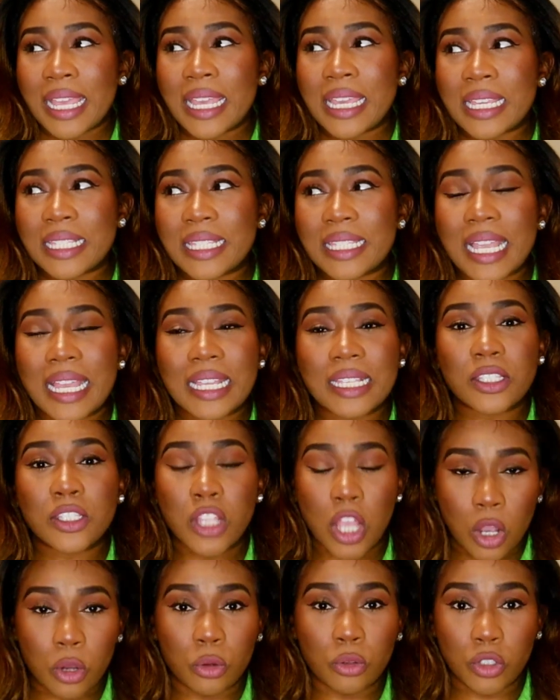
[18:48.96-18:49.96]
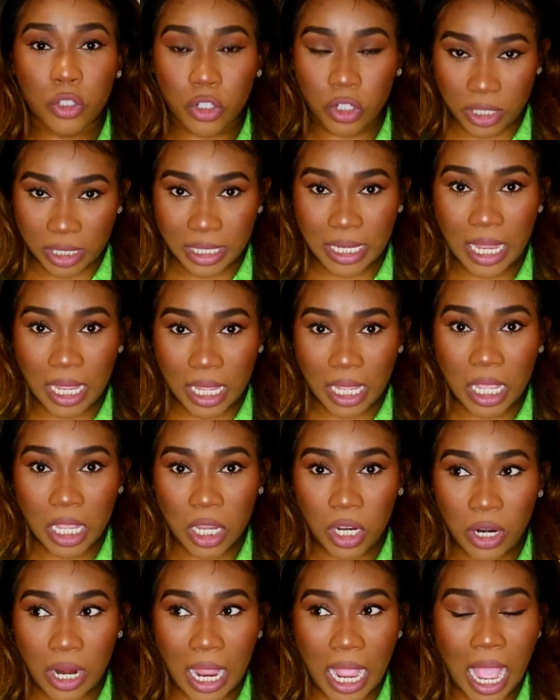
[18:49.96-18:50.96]
He says, no, you're staying
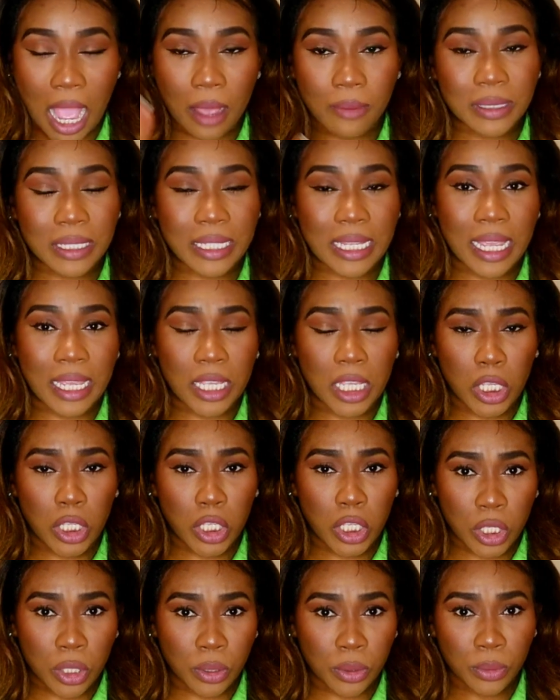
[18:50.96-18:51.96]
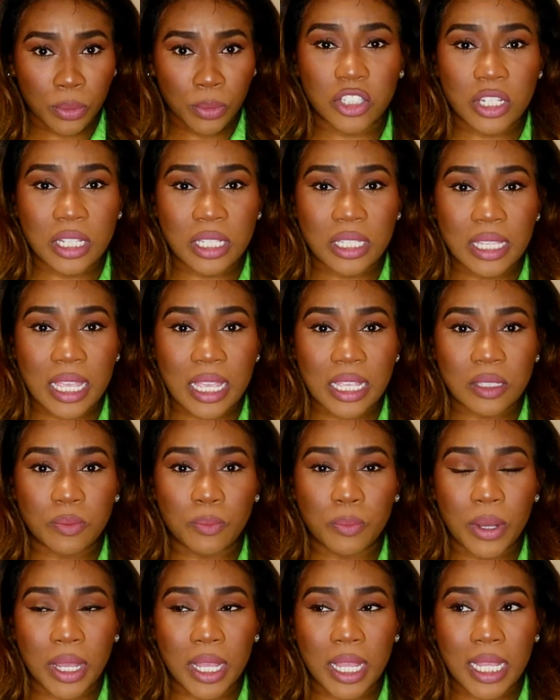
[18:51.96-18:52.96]
here. I'm staying in Q. She says,
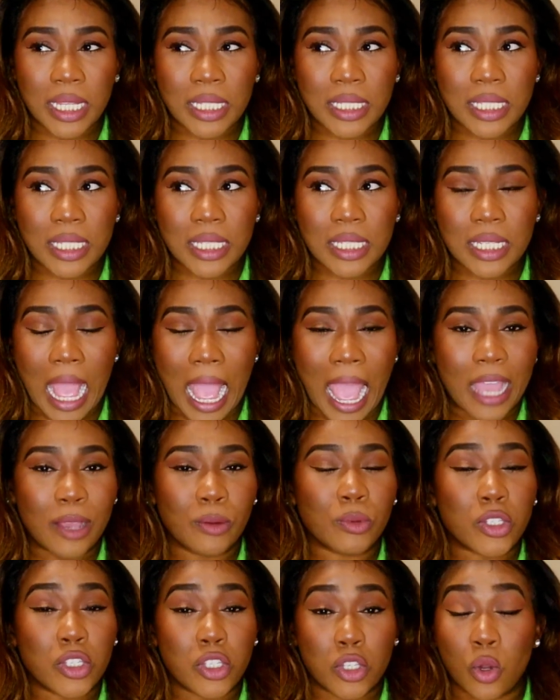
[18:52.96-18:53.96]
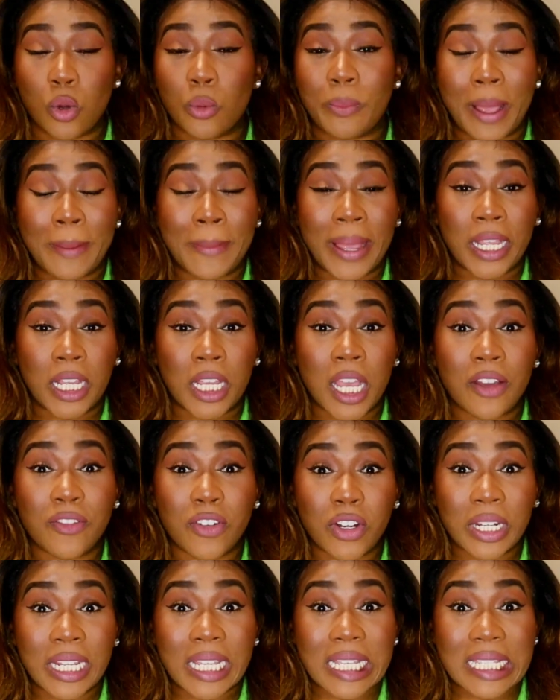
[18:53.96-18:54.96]
but I was told by my
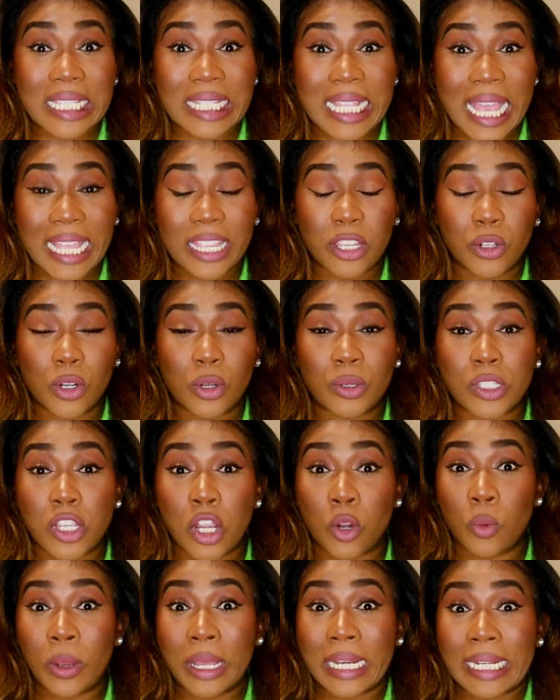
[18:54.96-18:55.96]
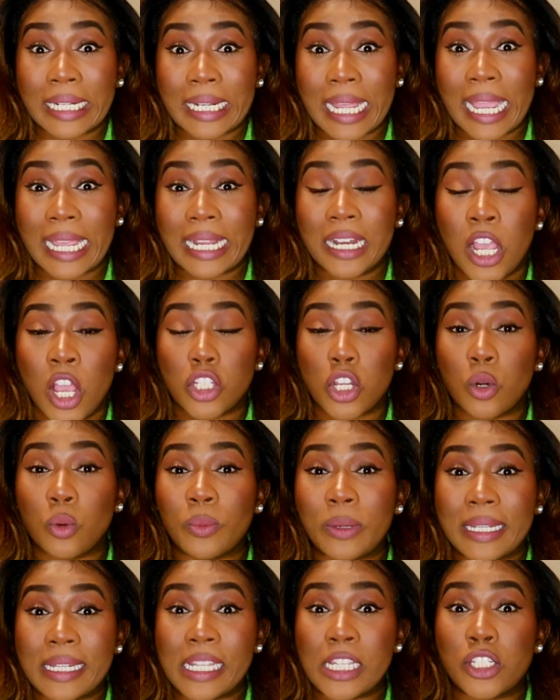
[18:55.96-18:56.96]
governess that, you know, it's our wedding night. Don't
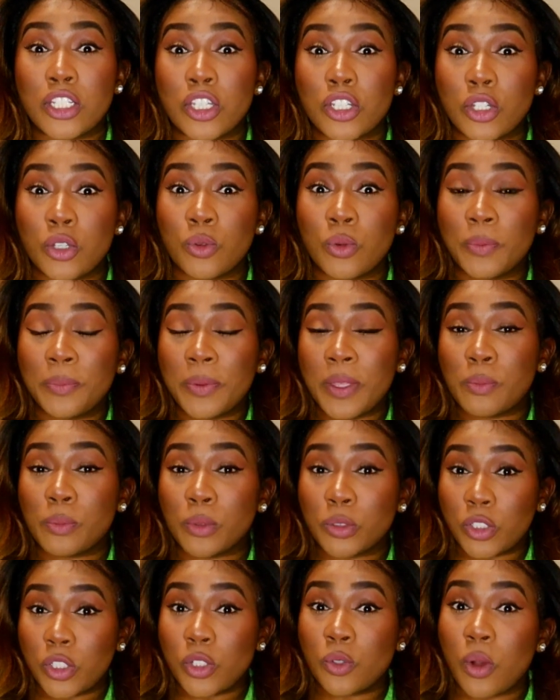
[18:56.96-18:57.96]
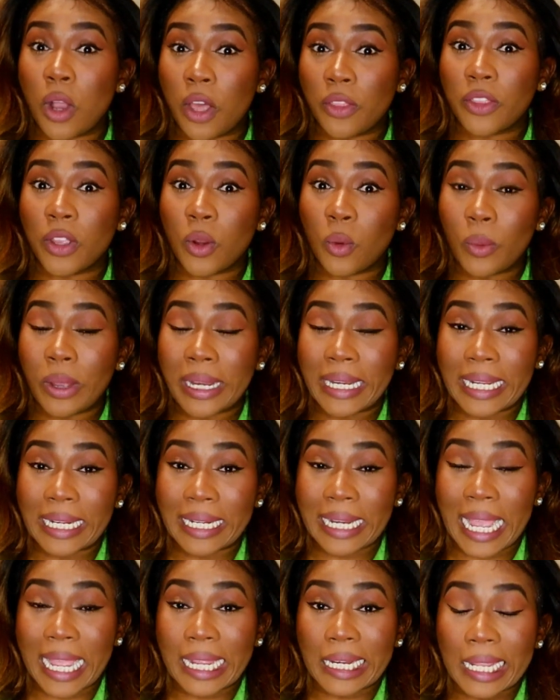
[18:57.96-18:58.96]
we need to do what people do on their wedding
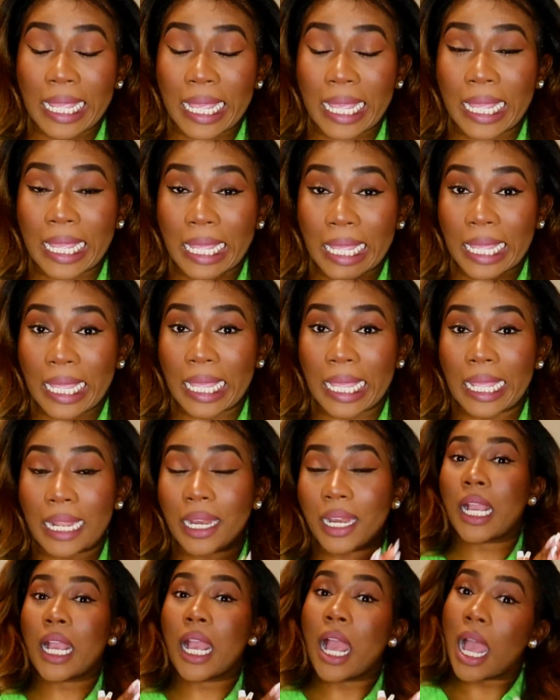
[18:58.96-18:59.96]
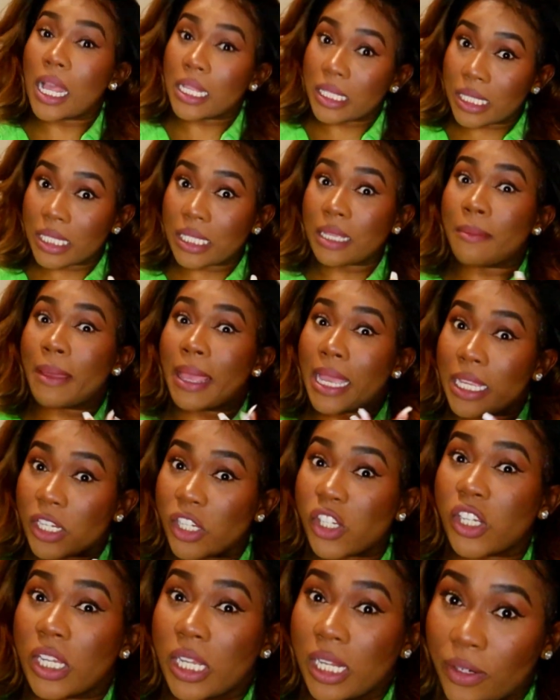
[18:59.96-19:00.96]
night?
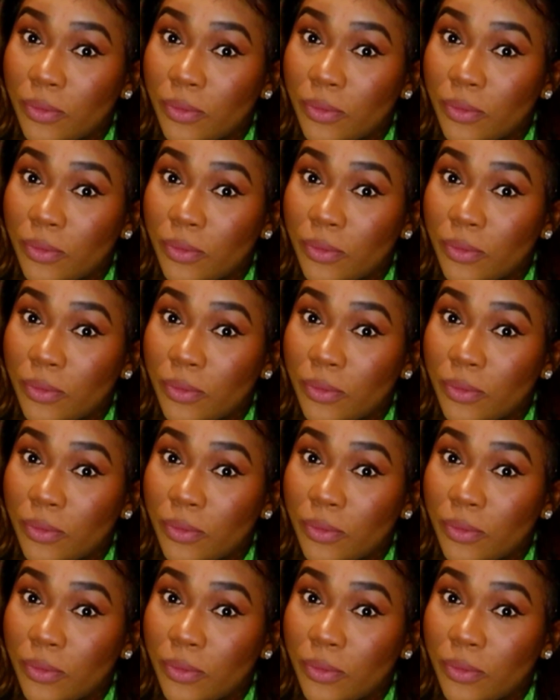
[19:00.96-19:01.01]
Consummation.